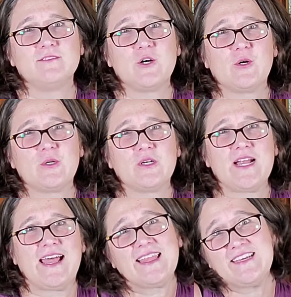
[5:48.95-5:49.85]
Or
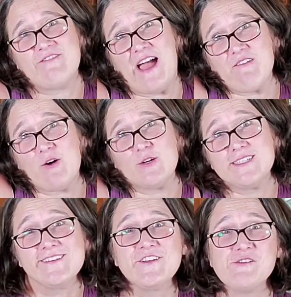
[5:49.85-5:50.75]
at least 5
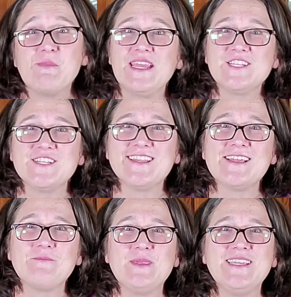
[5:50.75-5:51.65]
hours if you're impatient
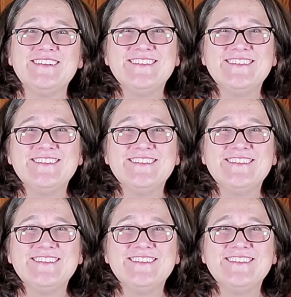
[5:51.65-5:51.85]
like me.